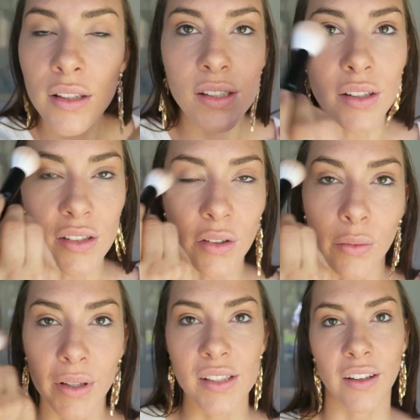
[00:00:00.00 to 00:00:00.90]
So it's
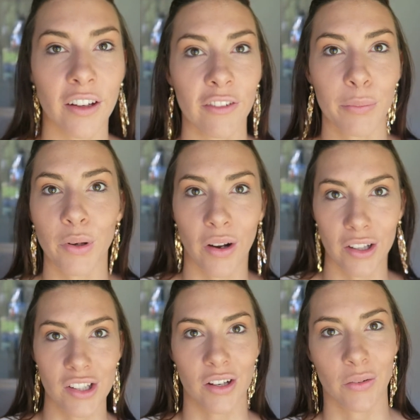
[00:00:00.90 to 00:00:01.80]
almost like I've put
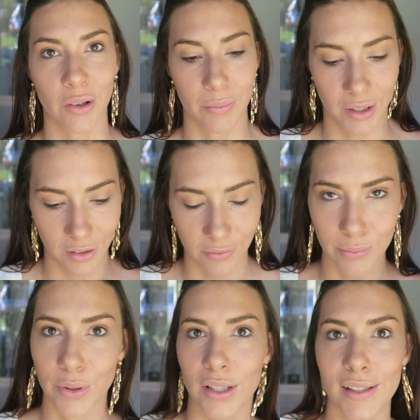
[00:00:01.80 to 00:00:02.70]
eyeshadow on, but I've
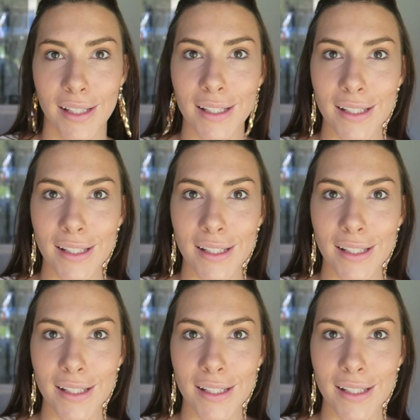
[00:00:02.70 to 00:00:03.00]
put in